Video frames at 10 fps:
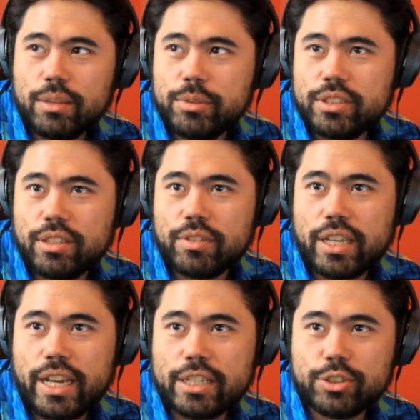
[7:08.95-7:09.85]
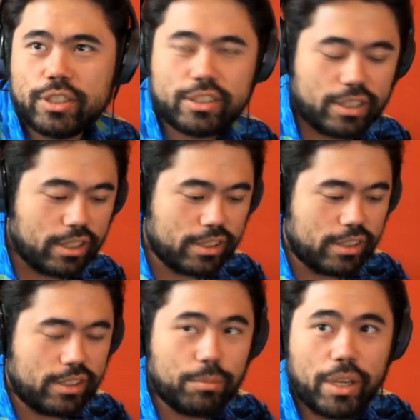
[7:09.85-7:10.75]
let me see if that actually exists.
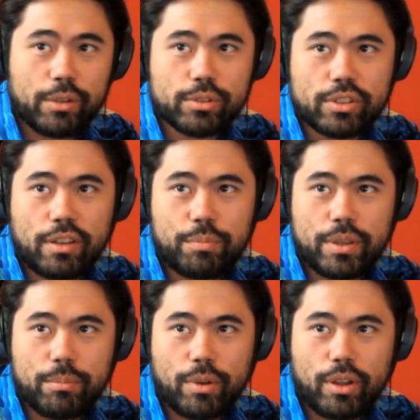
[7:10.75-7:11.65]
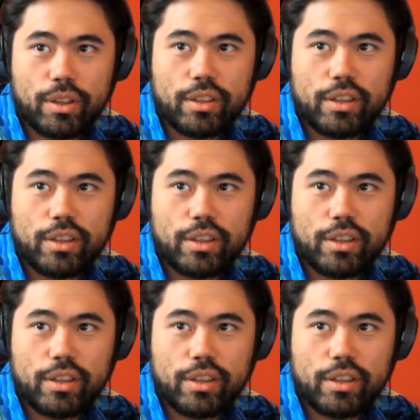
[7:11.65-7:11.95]
Let's see. Microsoft Pinball.